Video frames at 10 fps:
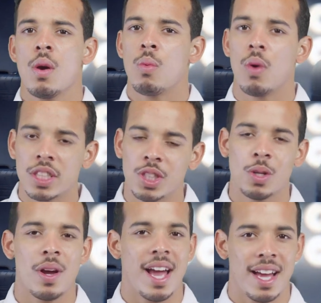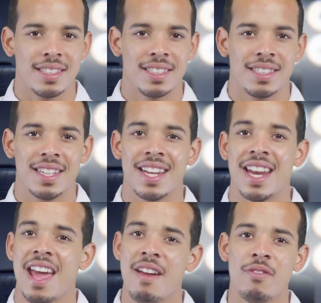Wash your hands. In
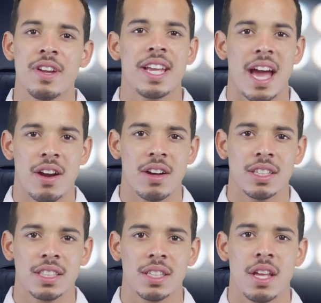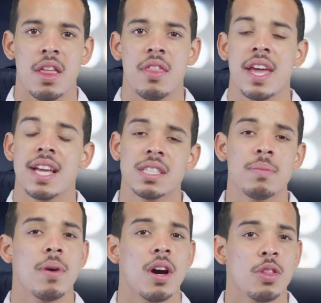every garage, there is a
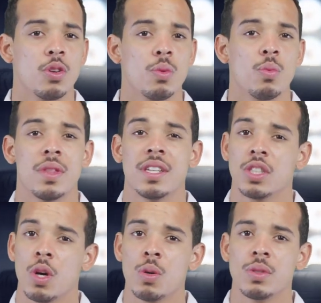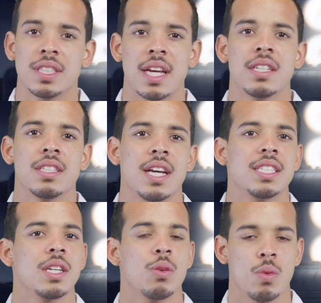bathroom with its own
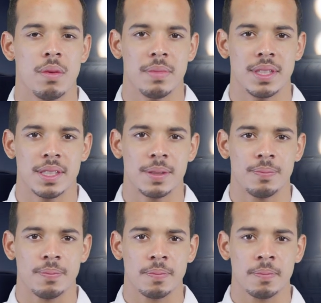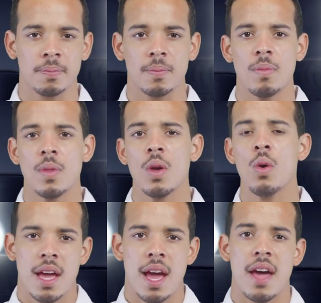sanitizing equipment.
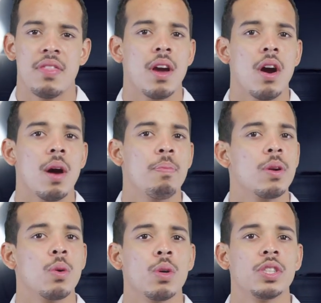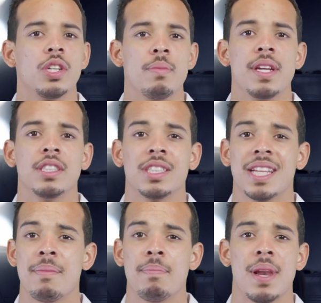And there are precautionary measures
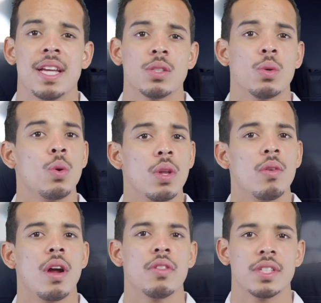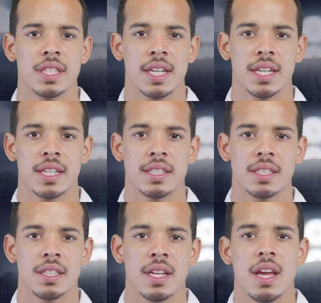in place all around the circuit.
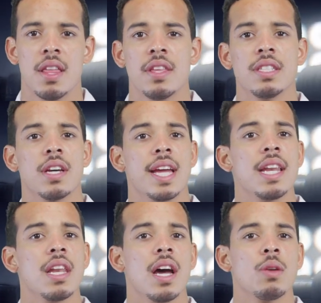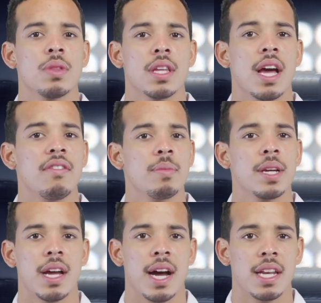These are in line with the
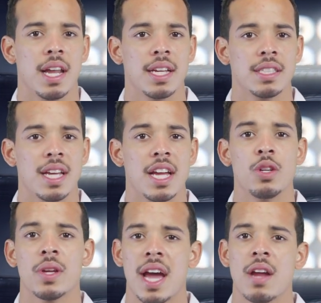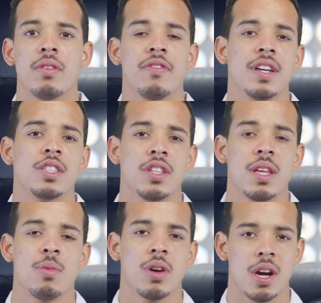government guidelines and you can refer to
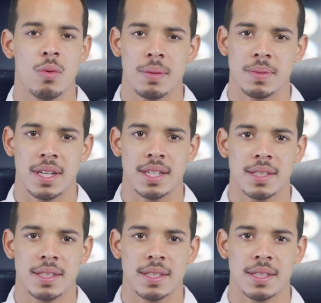them on our website.